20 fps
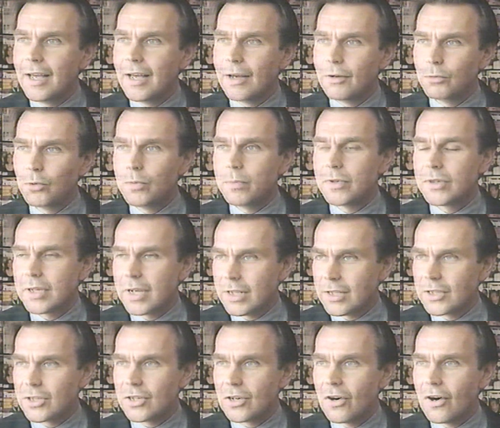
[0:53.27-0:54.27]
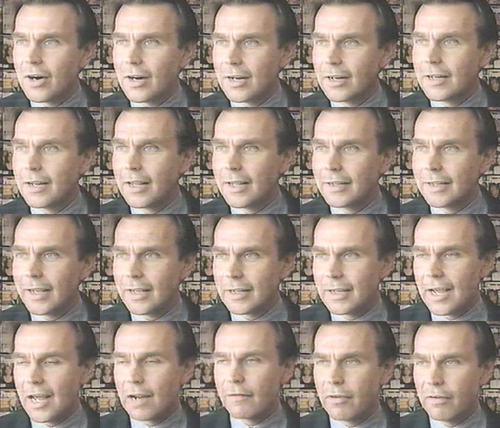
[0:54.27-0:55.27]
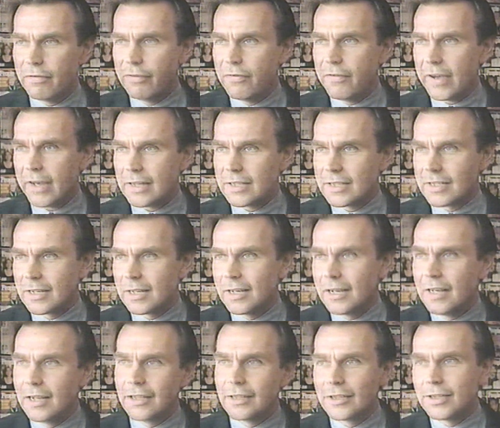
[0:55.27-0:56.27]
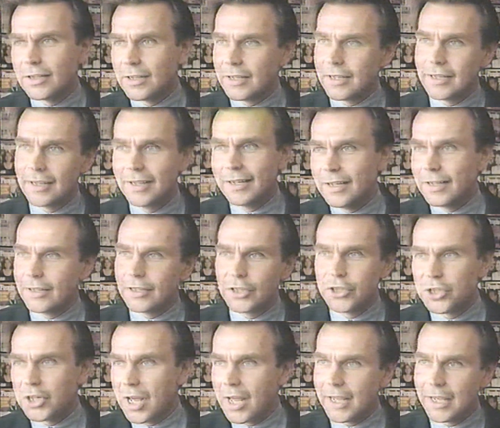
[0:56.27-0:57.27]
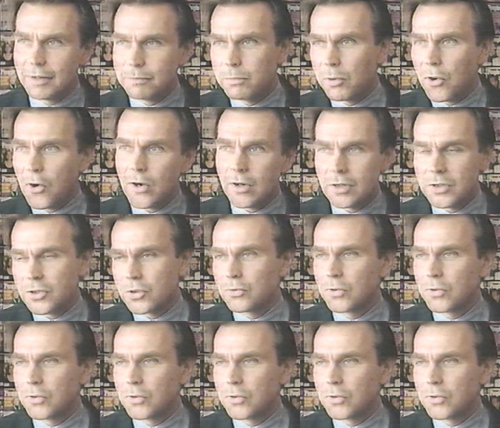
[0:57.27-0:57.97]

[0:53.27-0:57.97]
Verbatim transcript: Uh, rumors get started and get kind of affixed to the, the giant ball as it